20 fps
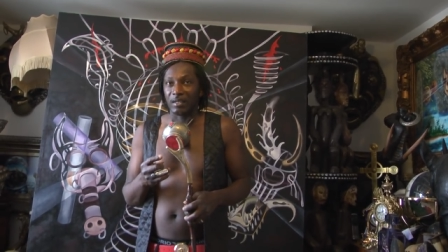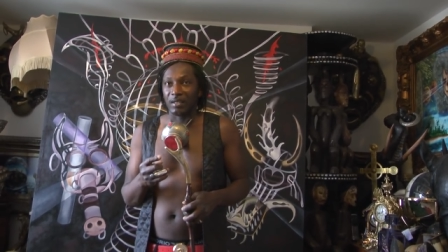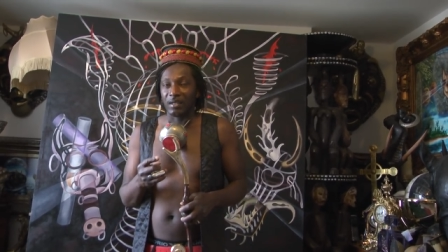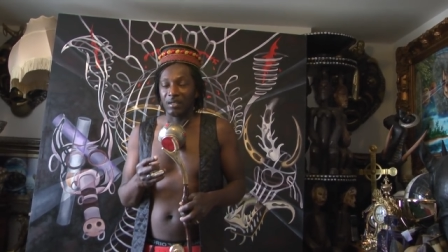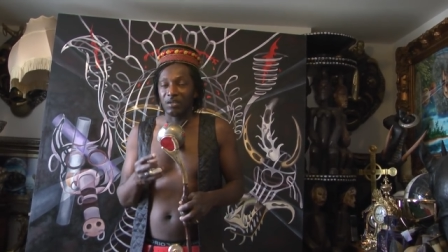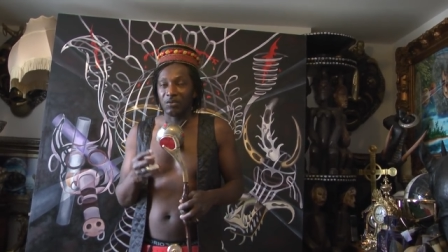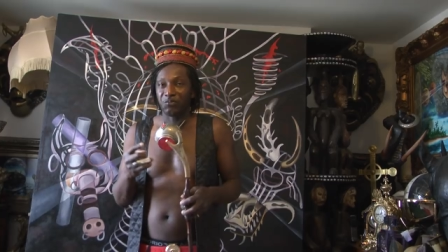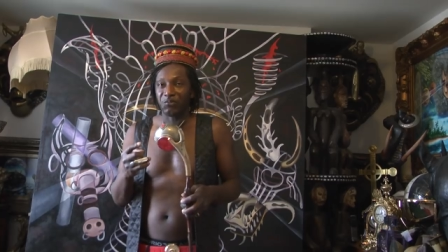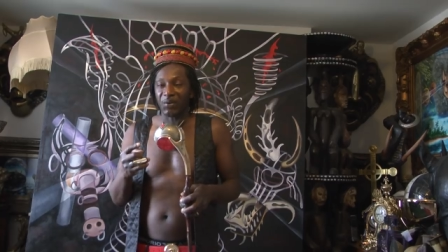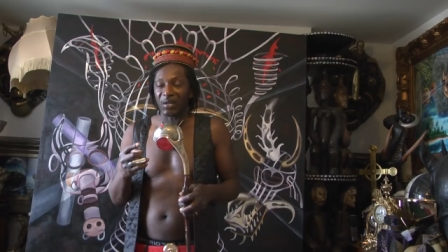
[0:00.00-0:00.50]

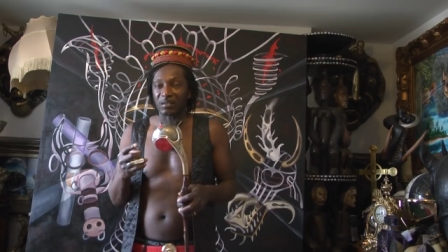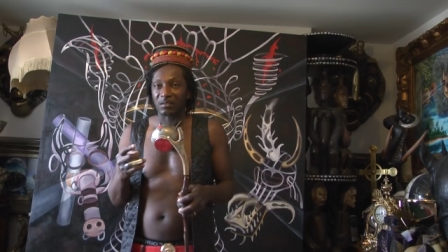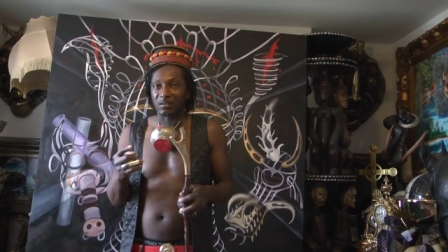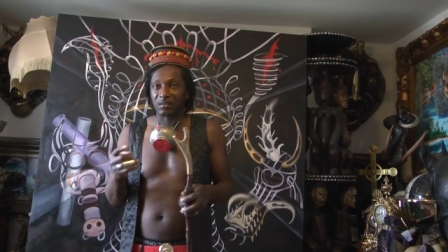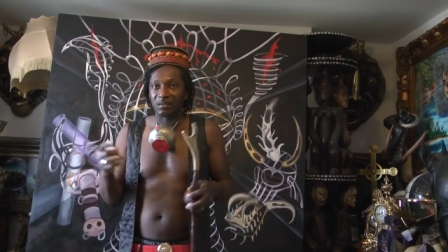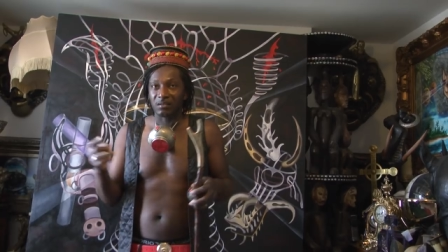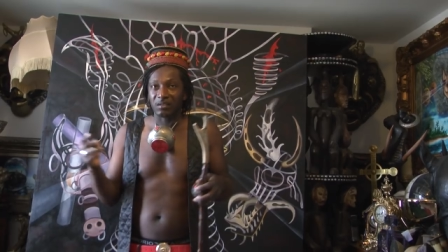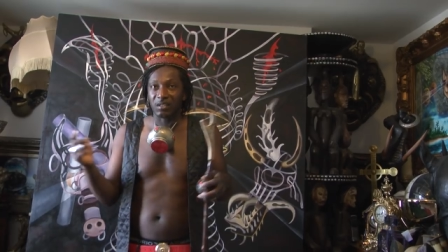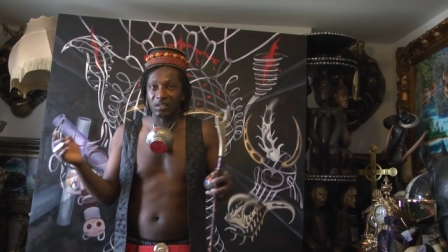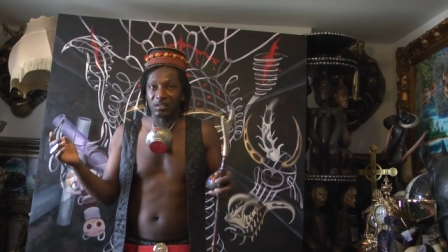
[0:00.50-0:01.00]
In
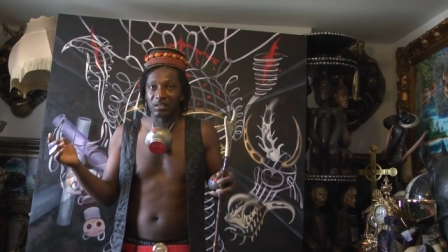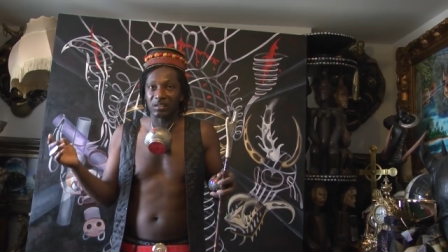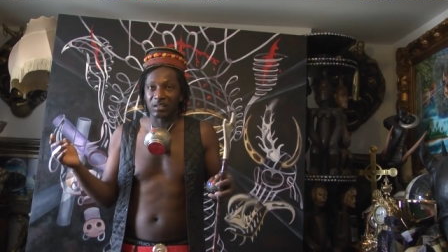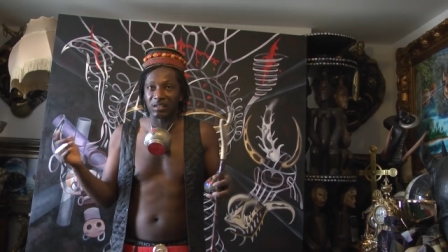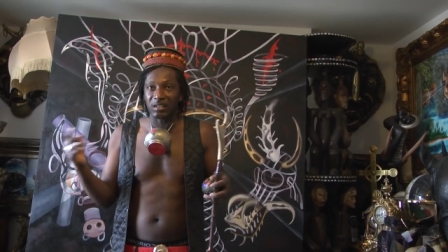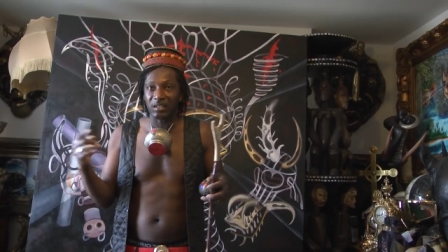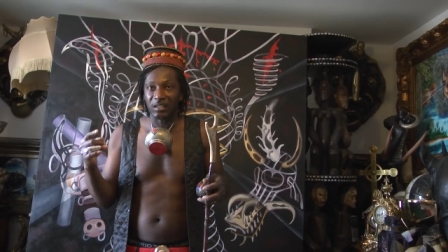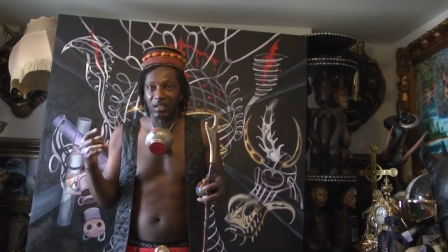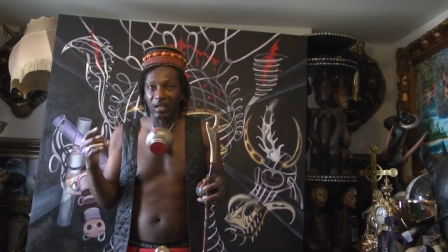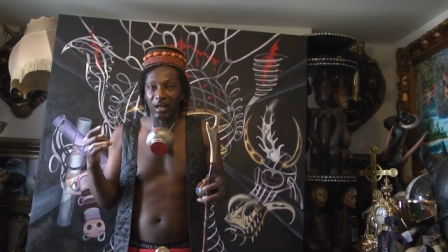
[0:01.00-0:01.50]
fact, the
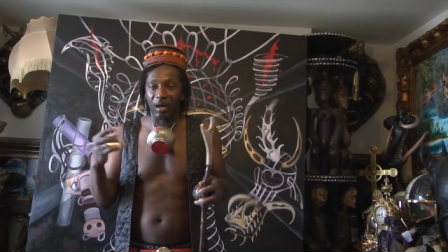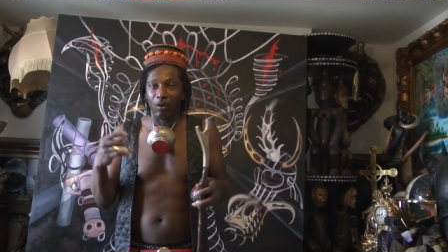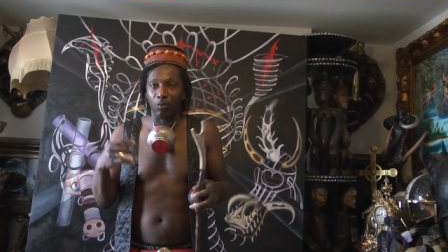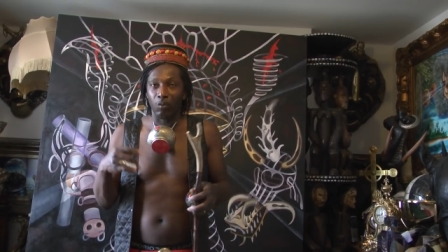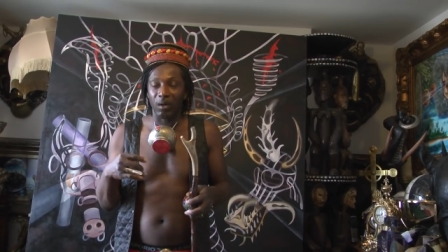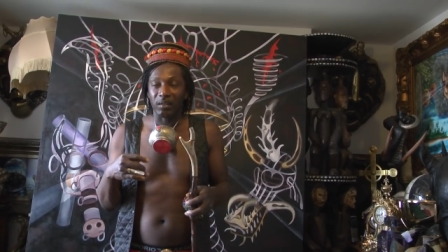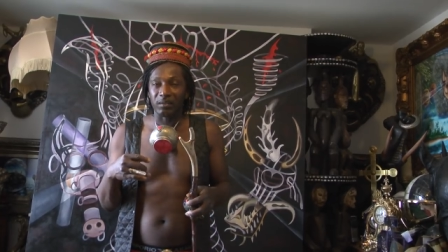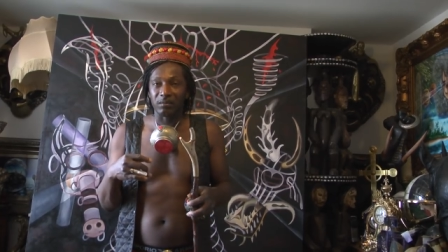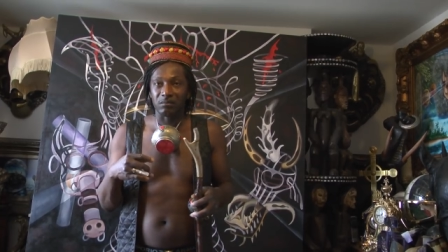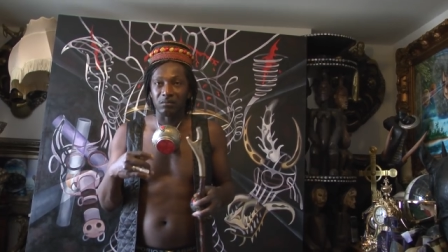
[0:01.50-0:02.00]
three are
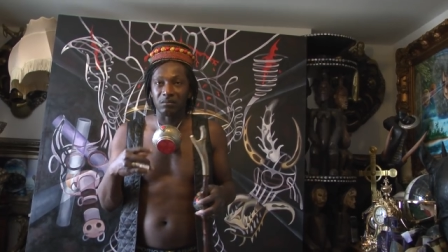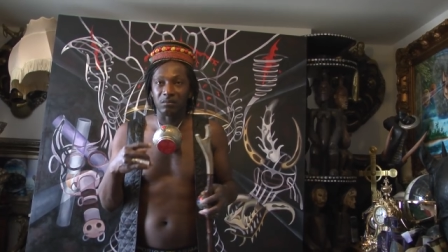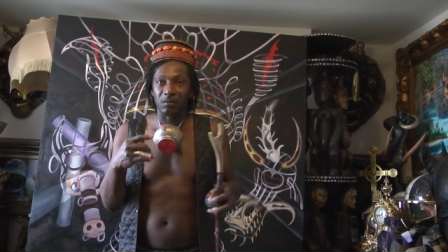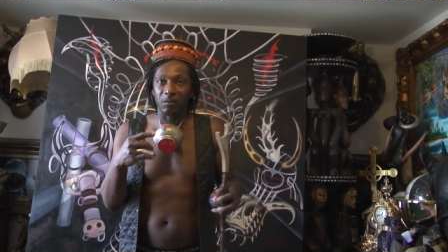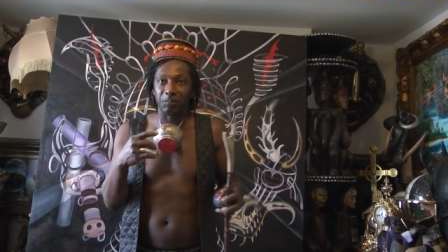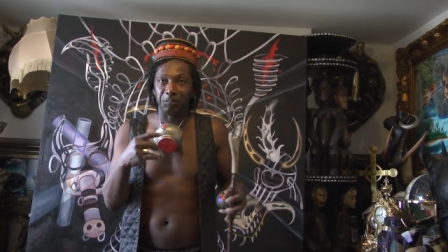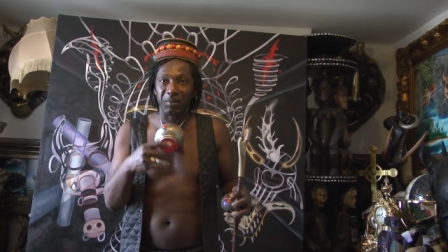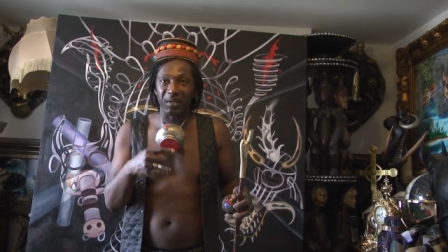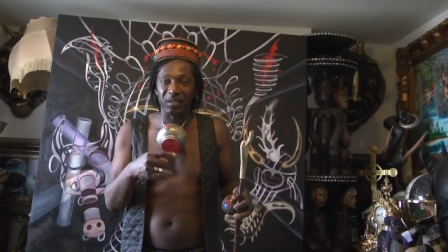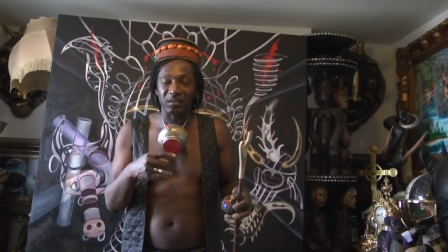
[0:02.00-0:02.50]
one.
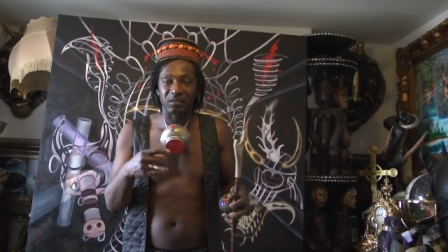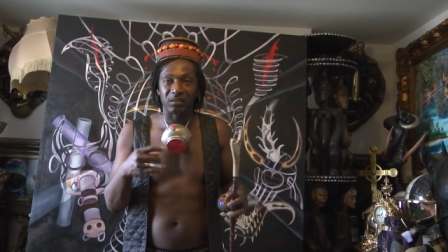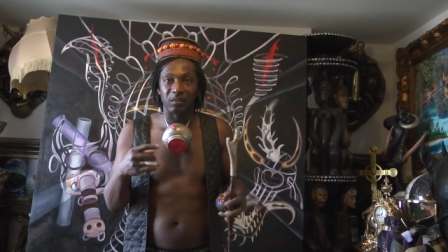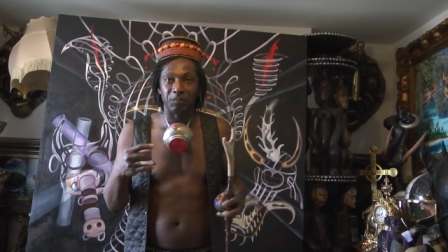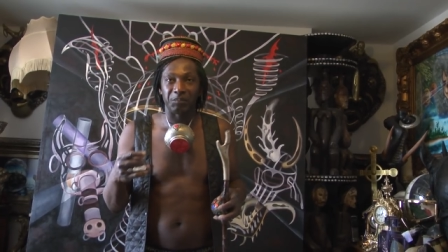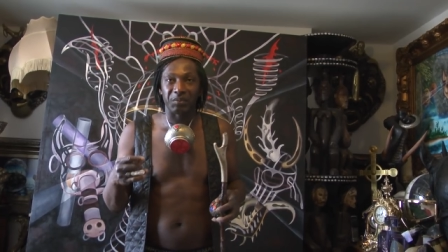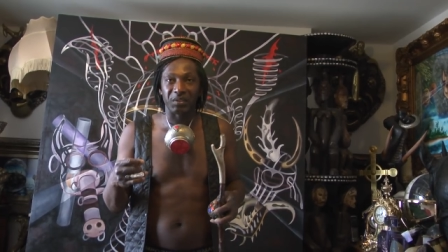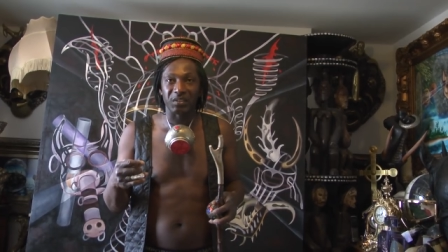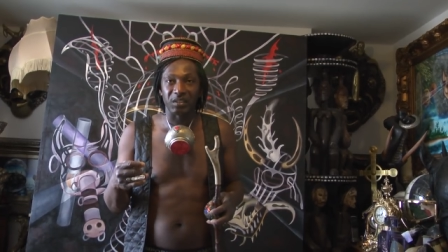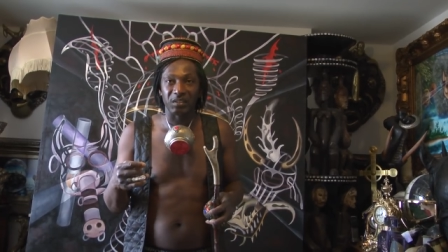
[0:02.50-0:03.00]
The past, the
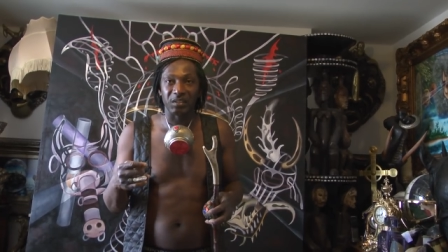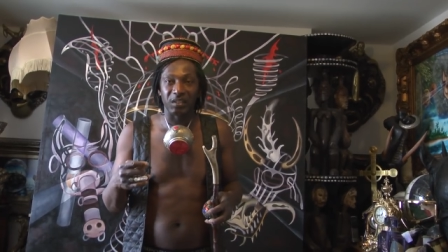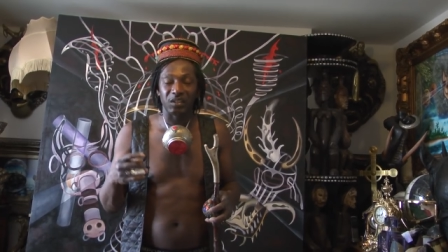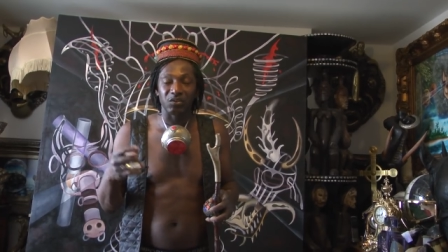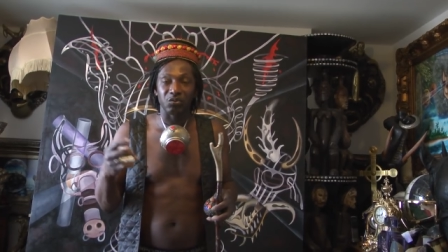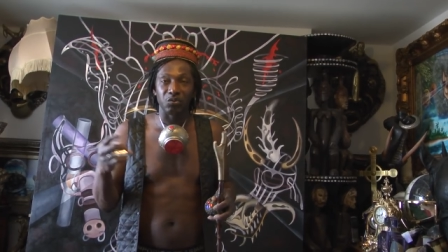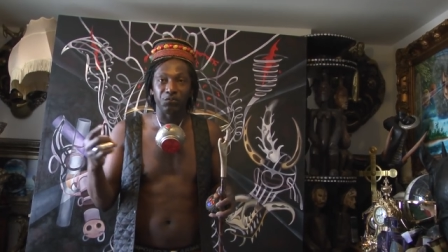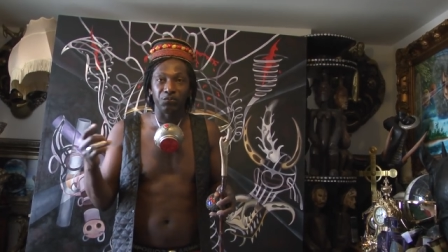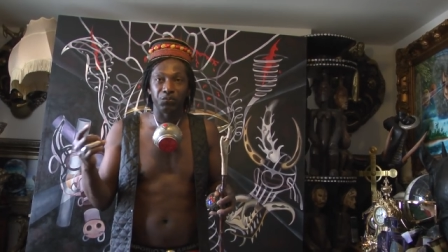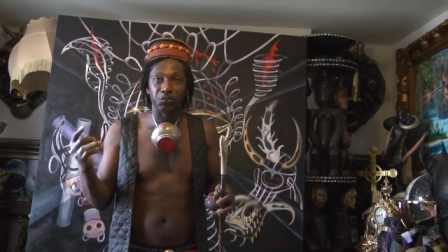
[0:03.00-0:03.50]
present,
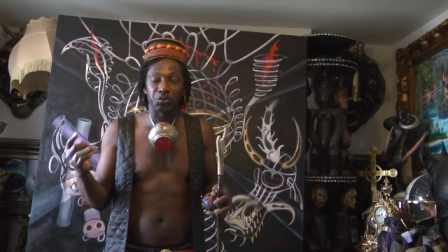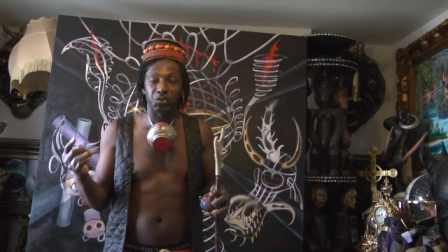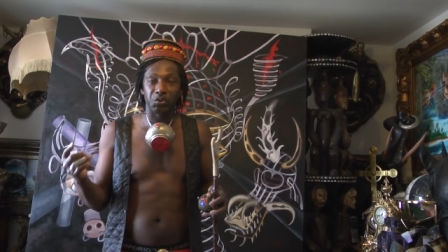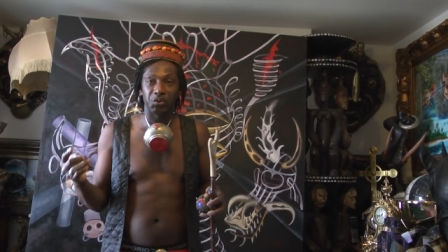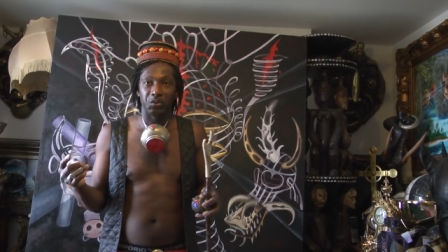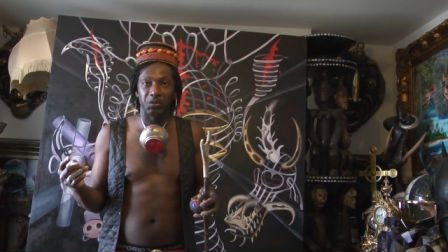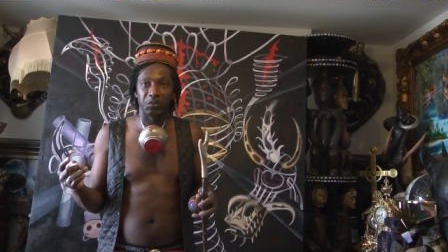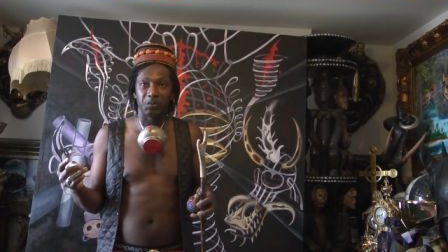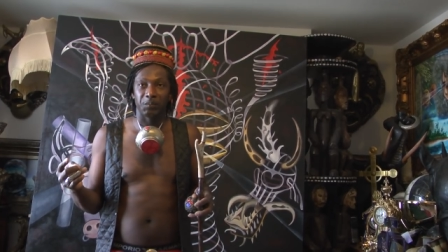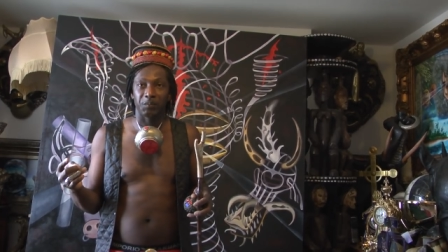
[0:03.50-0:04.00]
and the
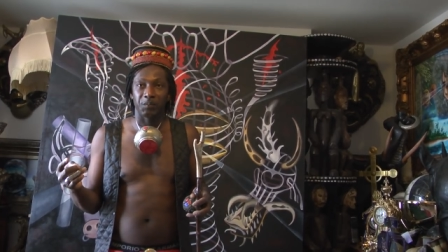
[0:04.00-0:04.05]
future.